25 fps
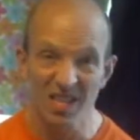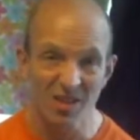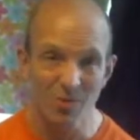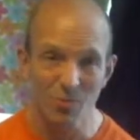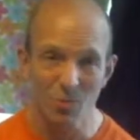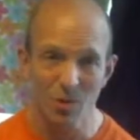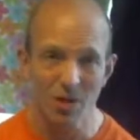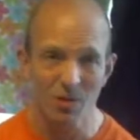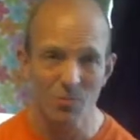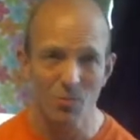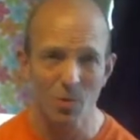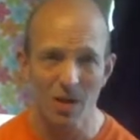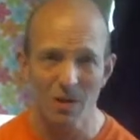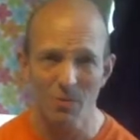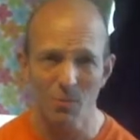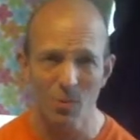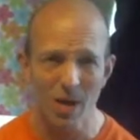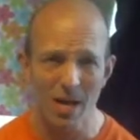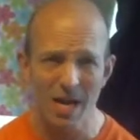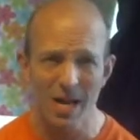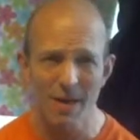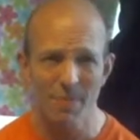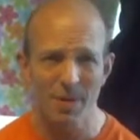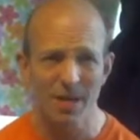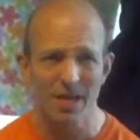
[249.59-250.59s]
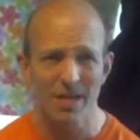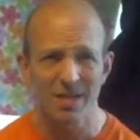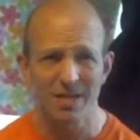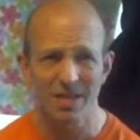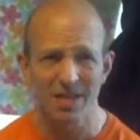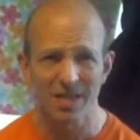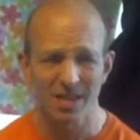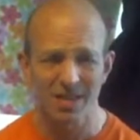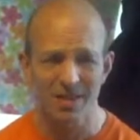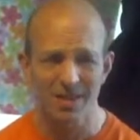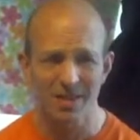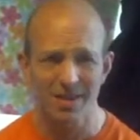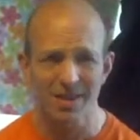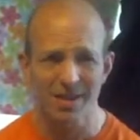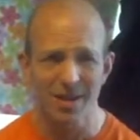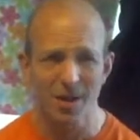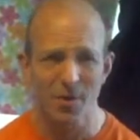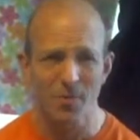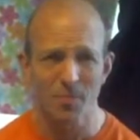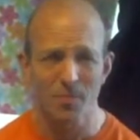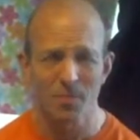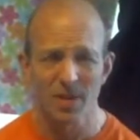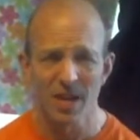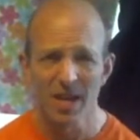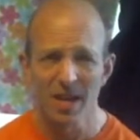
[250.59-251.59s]
in the World Wide Web, and you
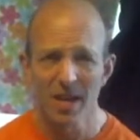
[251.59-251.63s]
know,